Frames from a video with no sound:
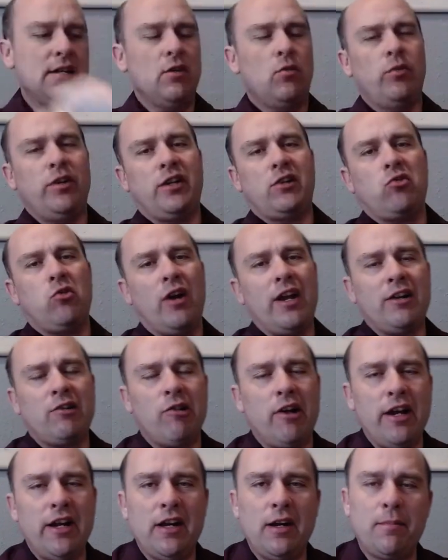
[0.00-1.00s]
went cray
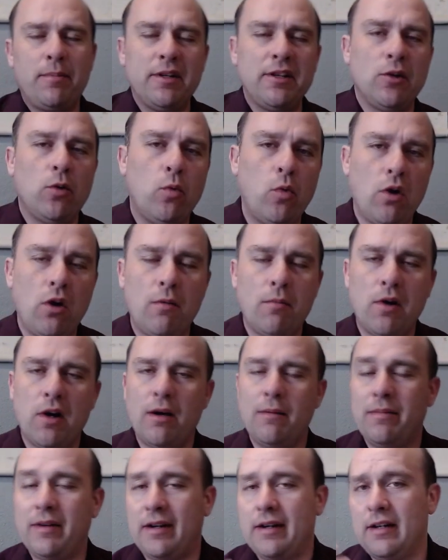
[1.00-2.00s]
cray up in the Walmart
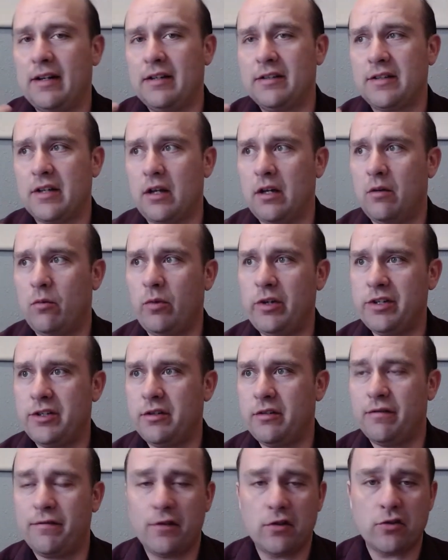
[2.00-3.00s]
because I went to
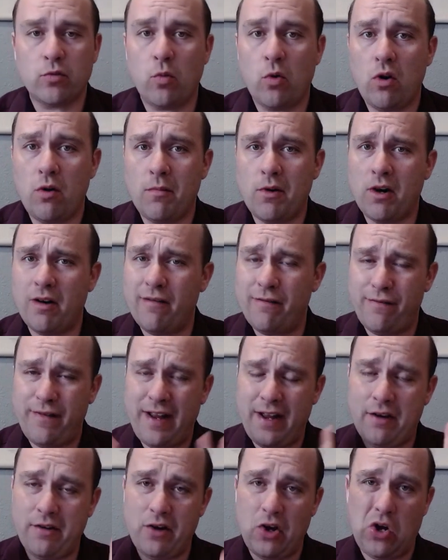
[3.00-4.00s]
the first Walmart,
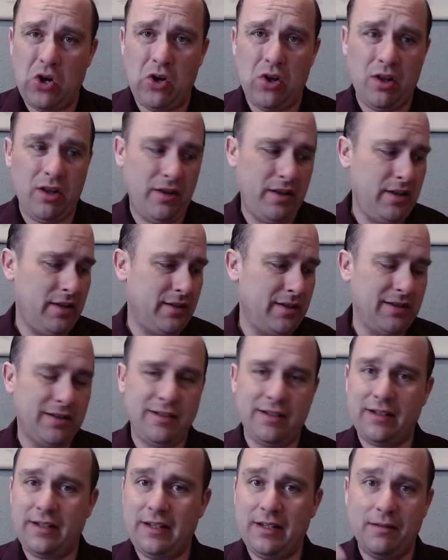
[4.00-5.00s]
found all of these. I
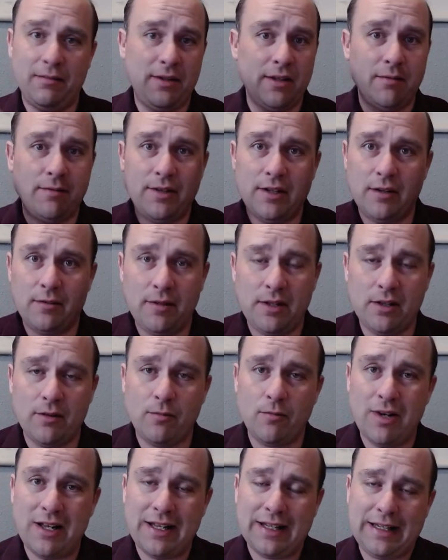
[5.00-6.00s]
said, get them, get them, get them, get them
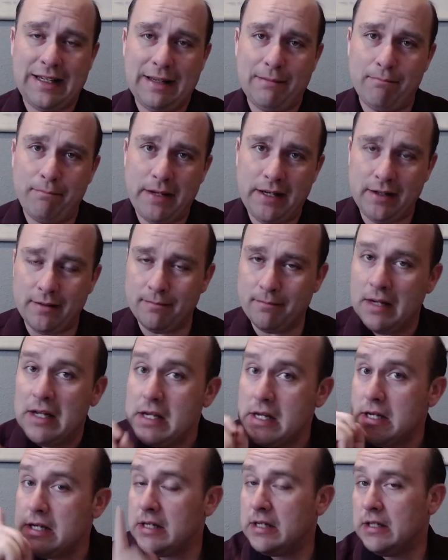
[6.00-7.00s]
while I can pick them.
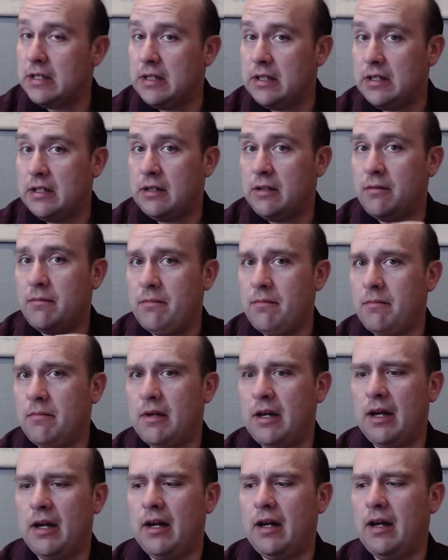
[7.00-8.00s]

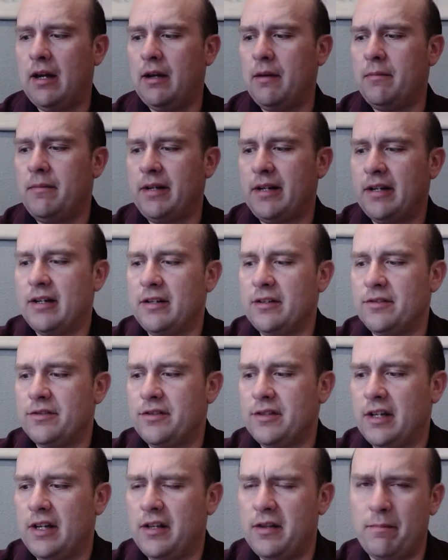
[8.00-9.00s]
Uh, because
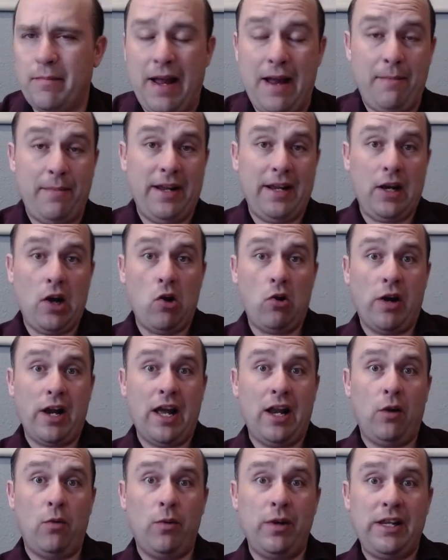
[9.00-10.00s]
uh, the Batman Long
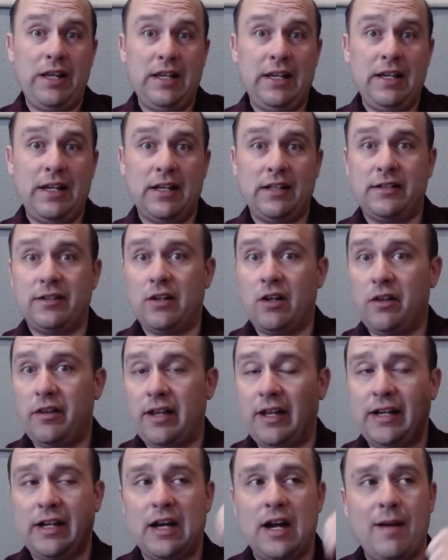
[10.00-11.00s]
Halloween, I saw
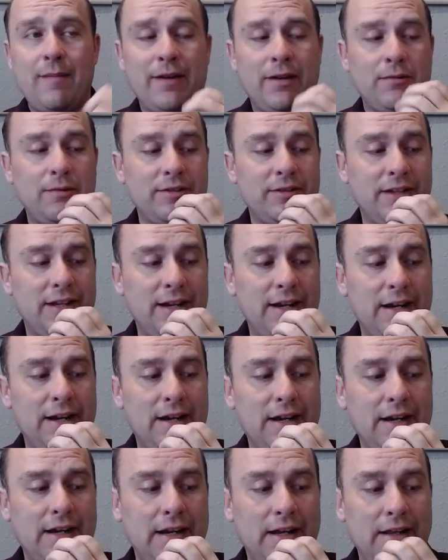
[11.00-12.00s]
that comic was
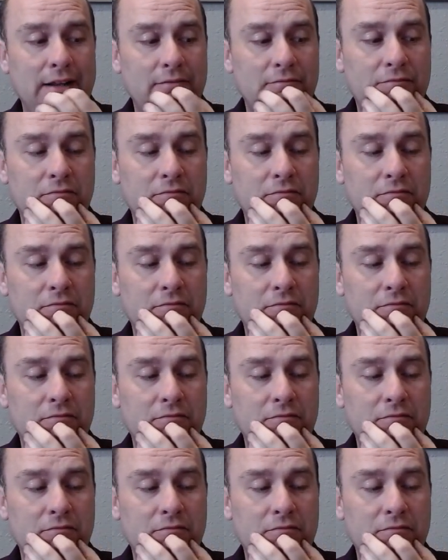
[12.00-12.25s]
there and